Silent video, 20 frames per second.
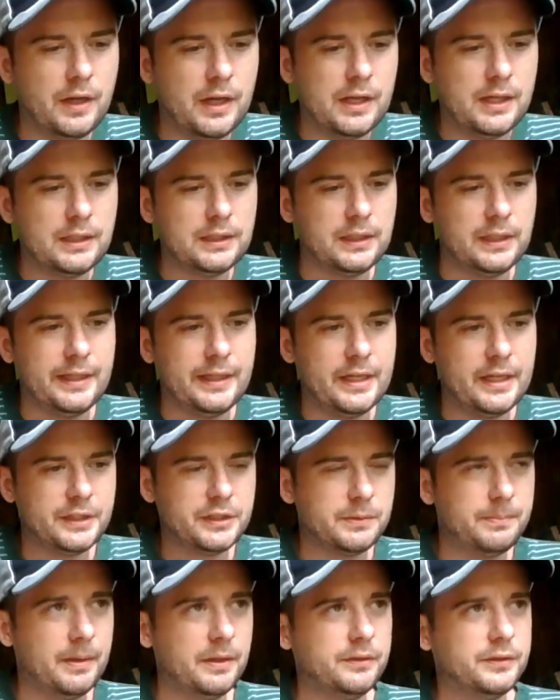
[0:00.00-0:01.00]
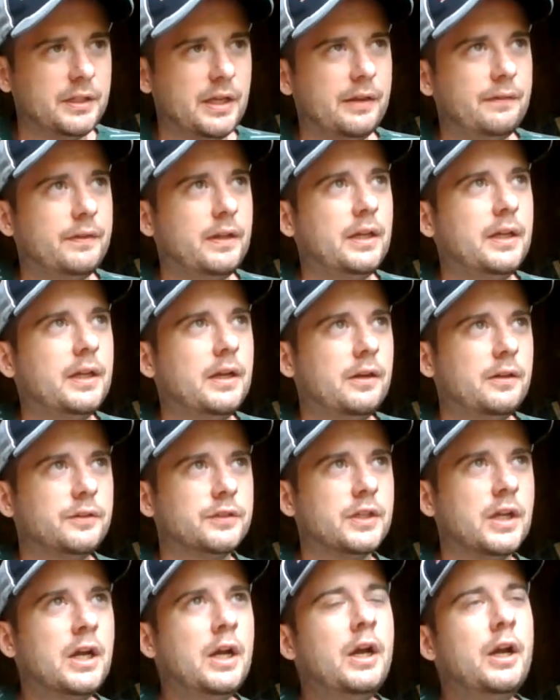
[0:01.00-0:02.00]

ugly expose videos.